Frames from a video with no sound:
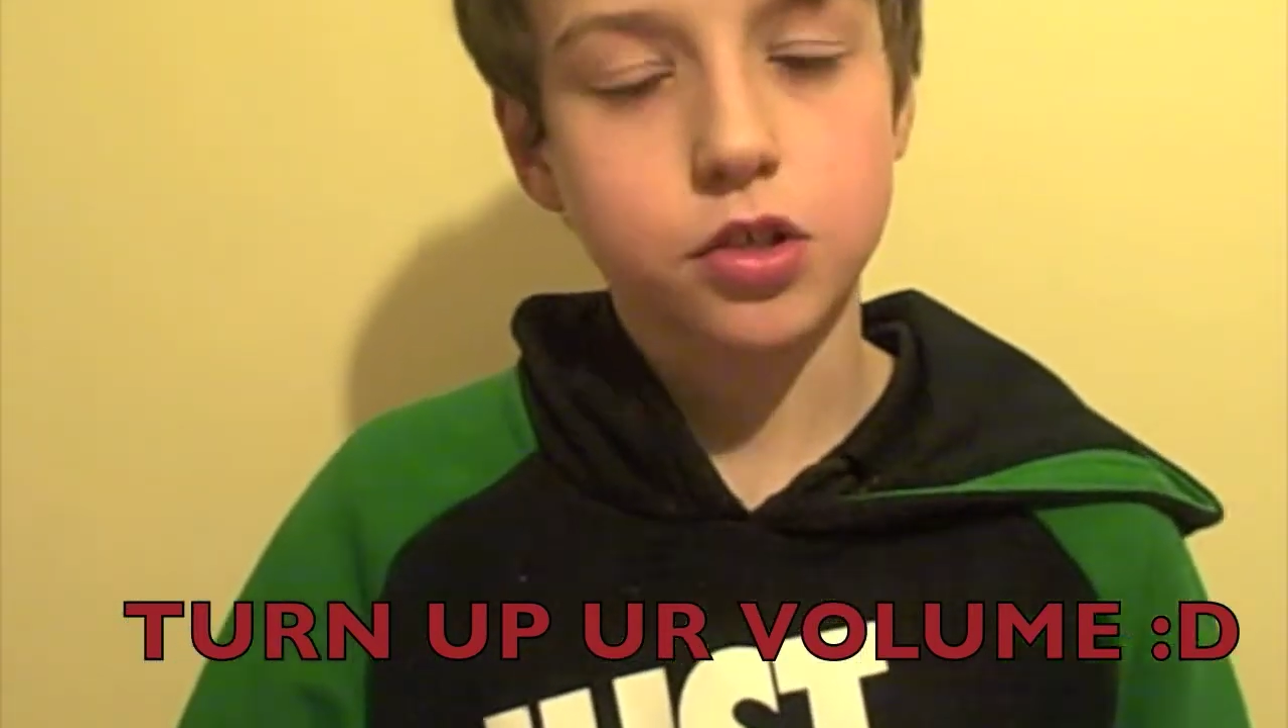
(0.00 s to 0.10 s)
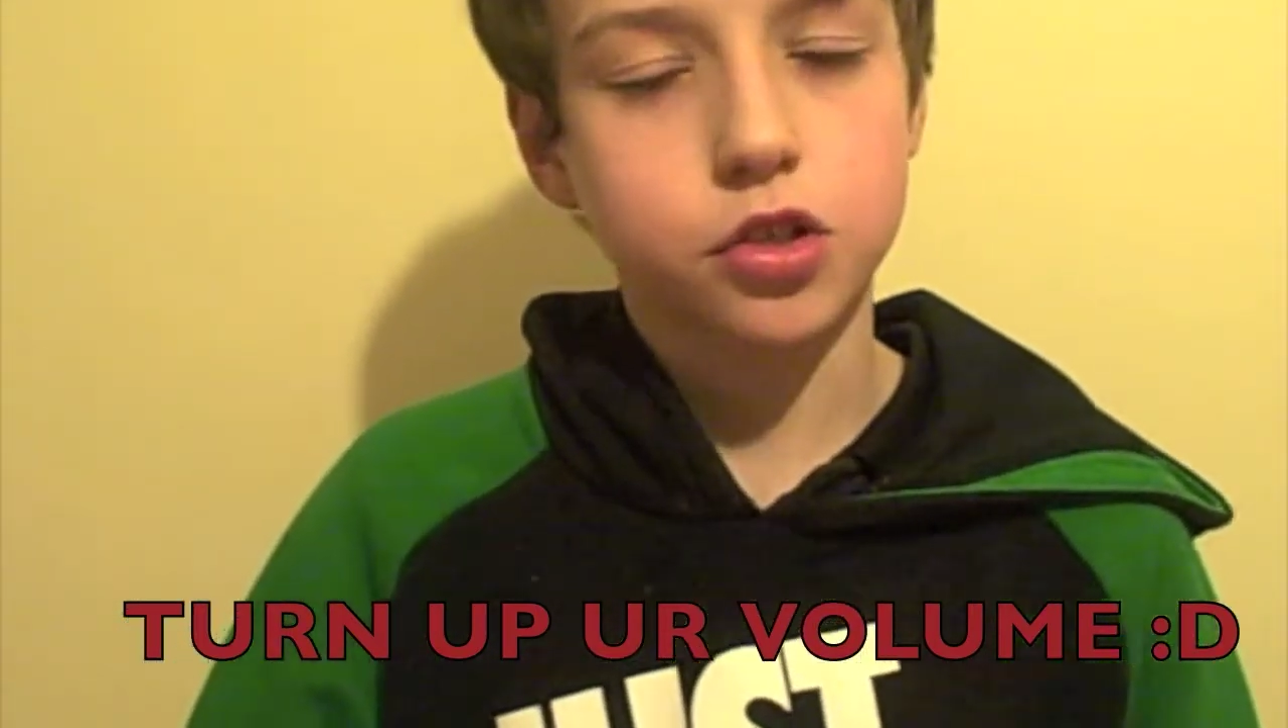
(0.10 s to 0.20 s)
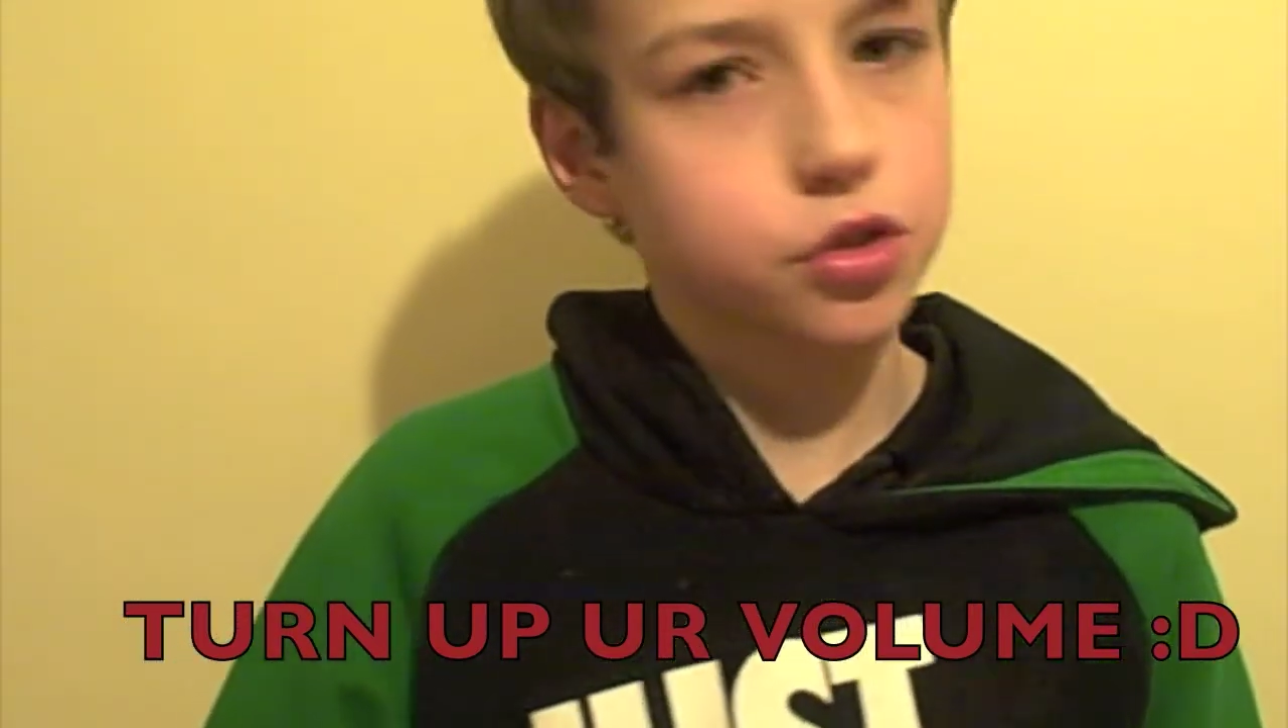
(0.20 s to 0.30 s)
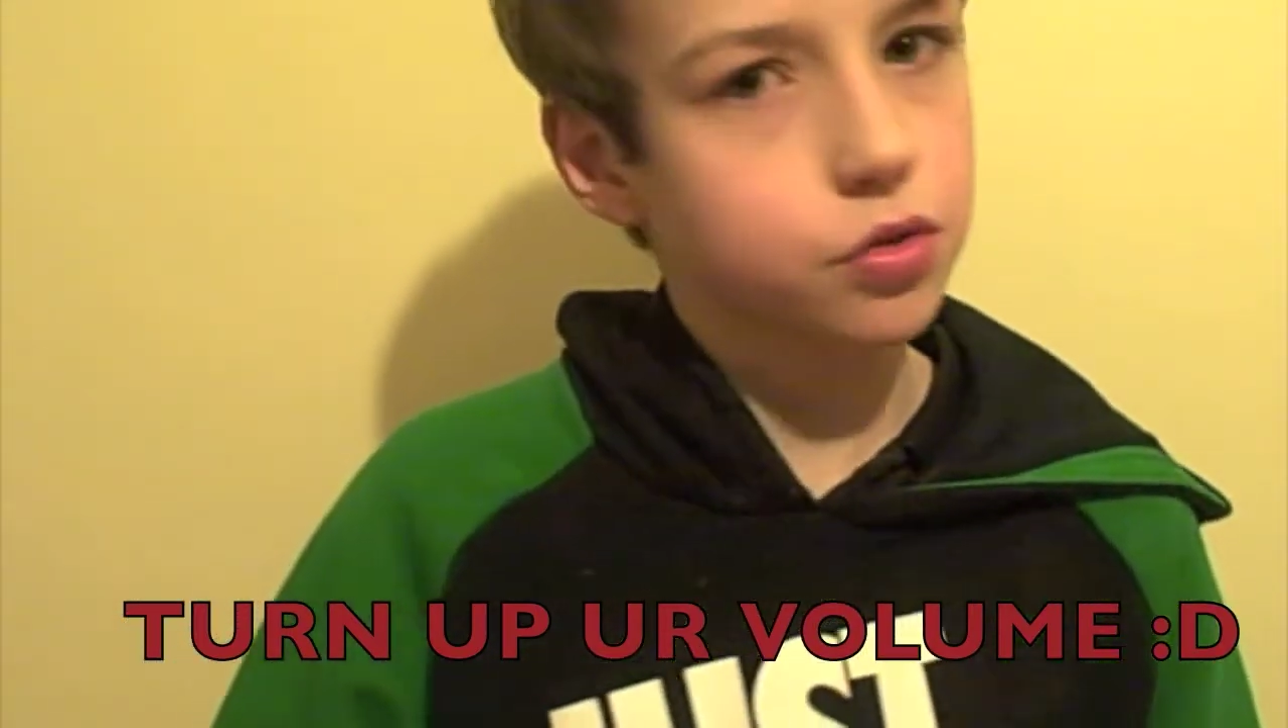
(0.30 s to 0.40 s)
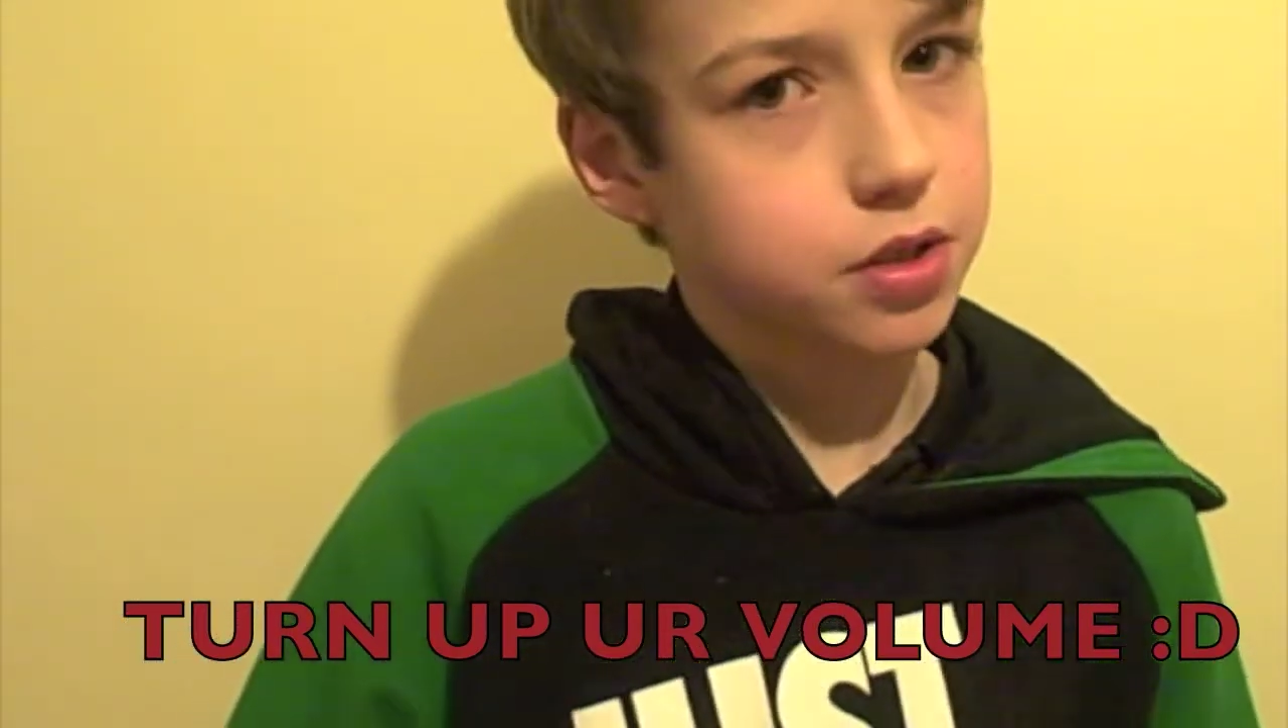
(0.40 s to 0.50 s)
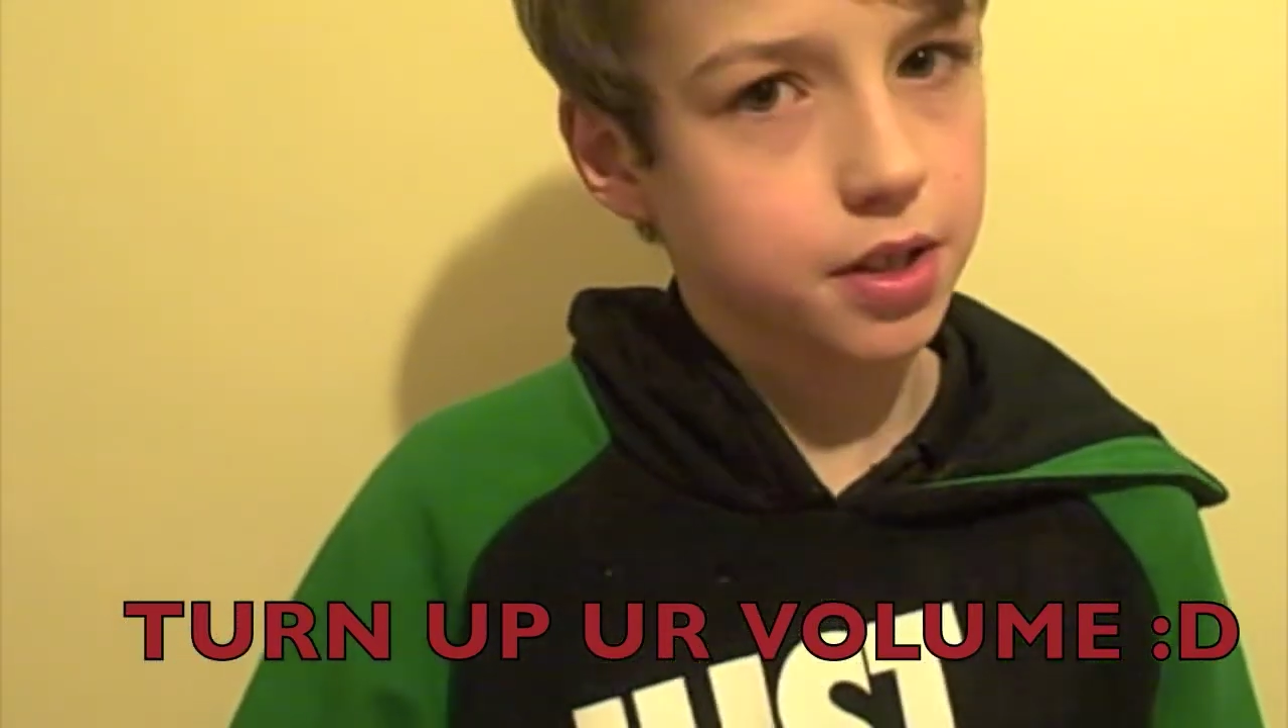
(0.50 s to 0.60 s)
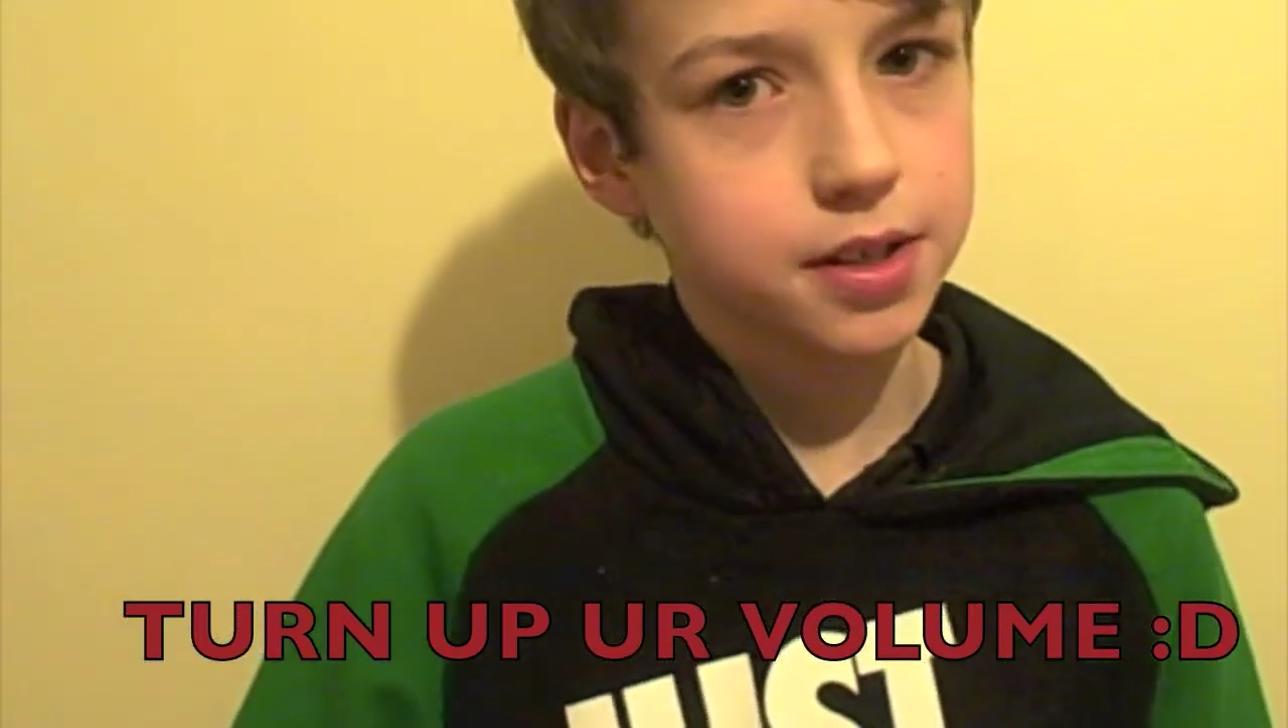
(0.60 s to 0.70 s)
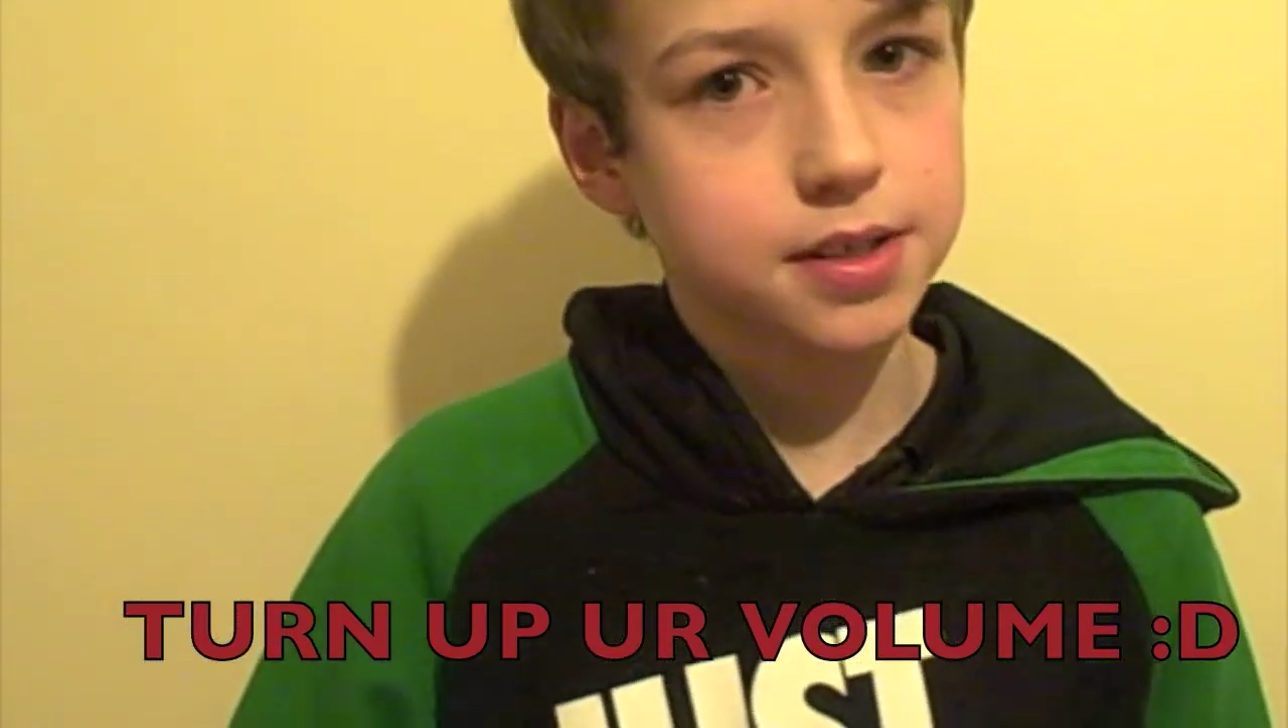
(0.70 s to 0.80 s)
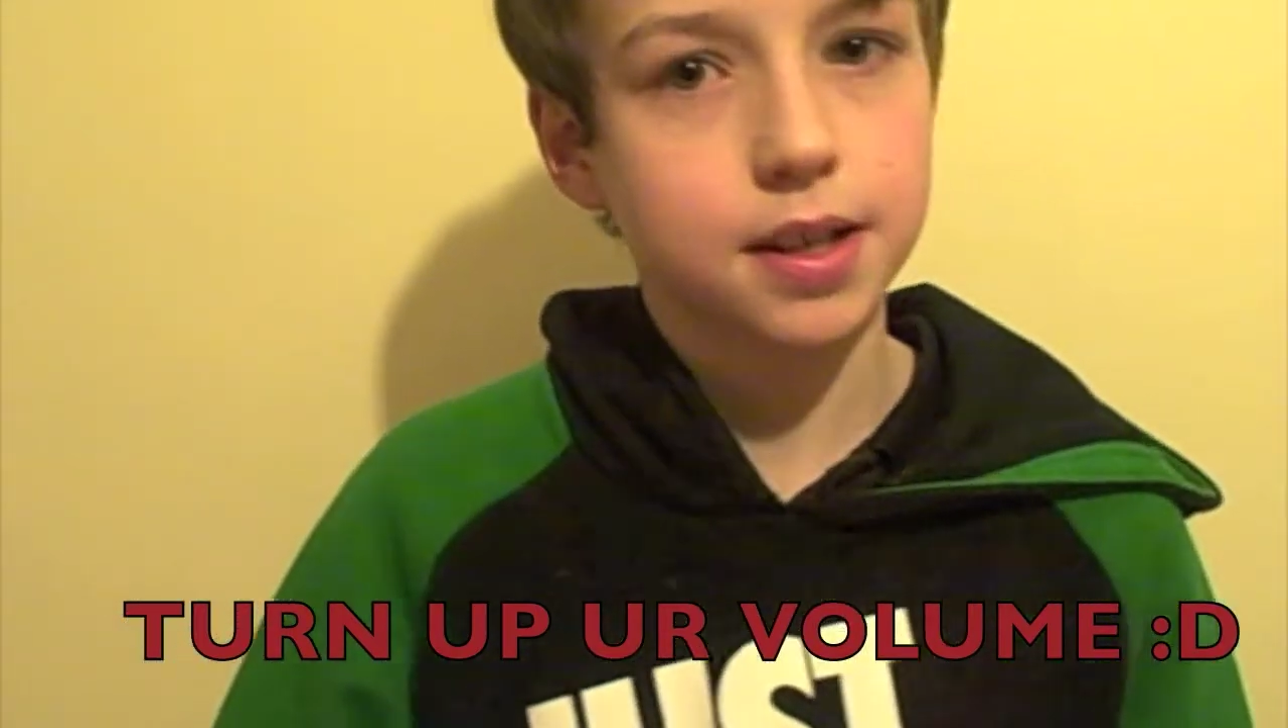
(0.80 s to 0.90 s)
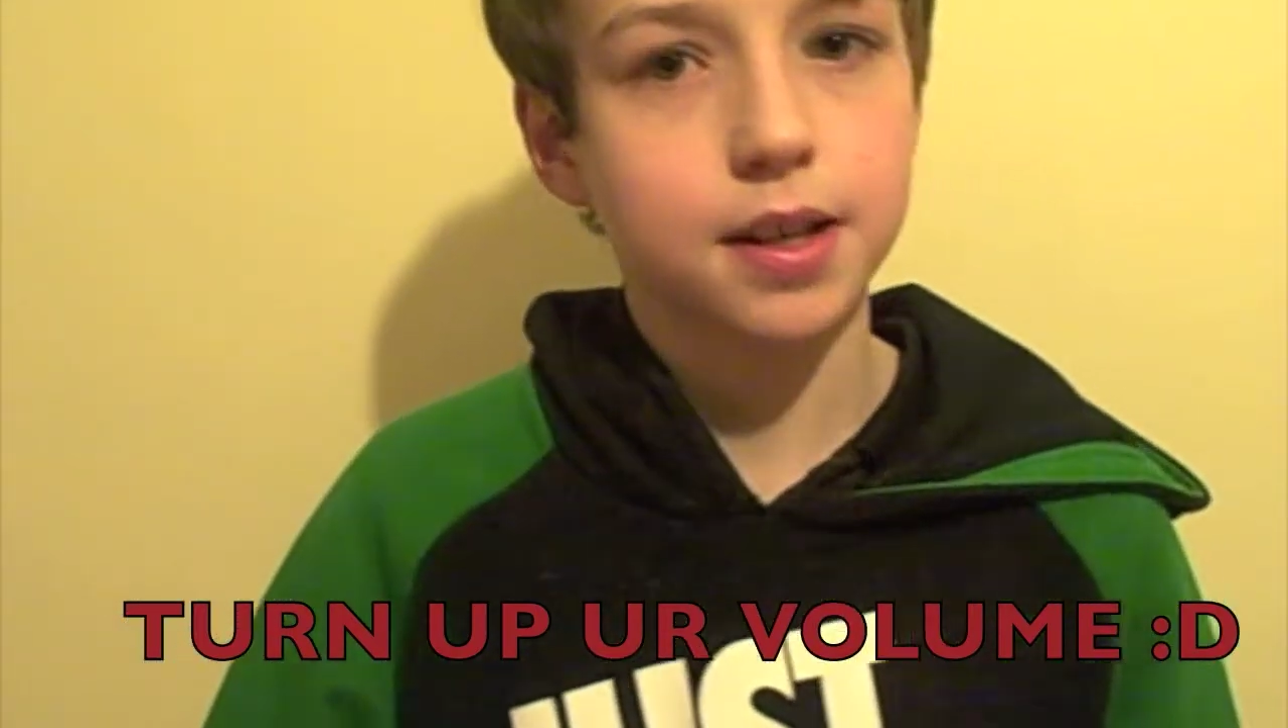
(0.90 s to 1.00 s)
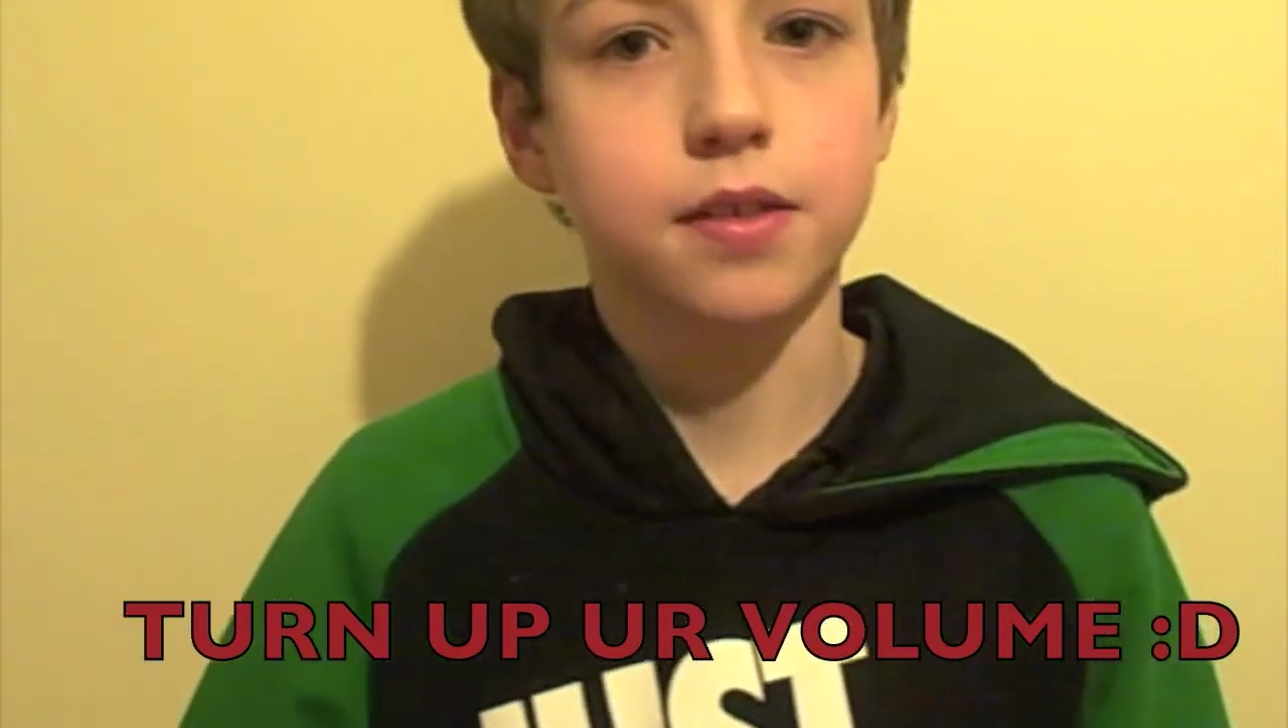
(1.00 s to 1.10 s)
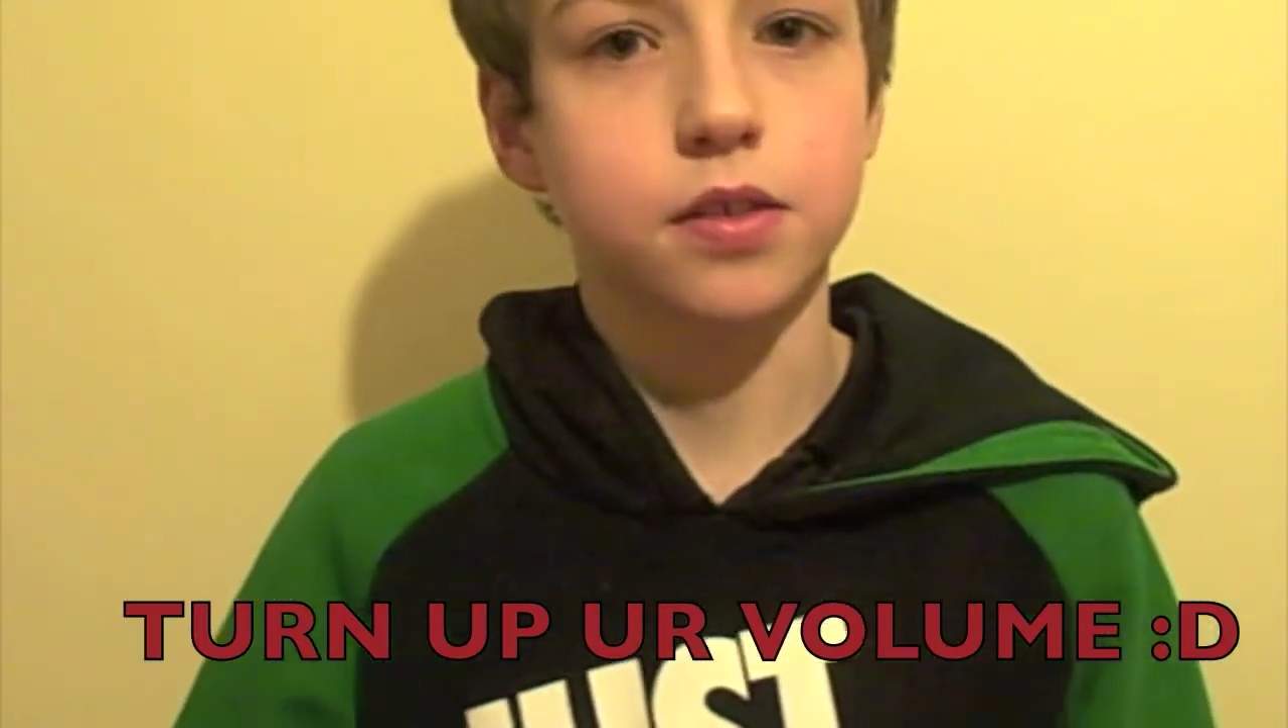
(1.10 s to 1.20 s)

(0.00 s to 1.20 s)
Tuesdays,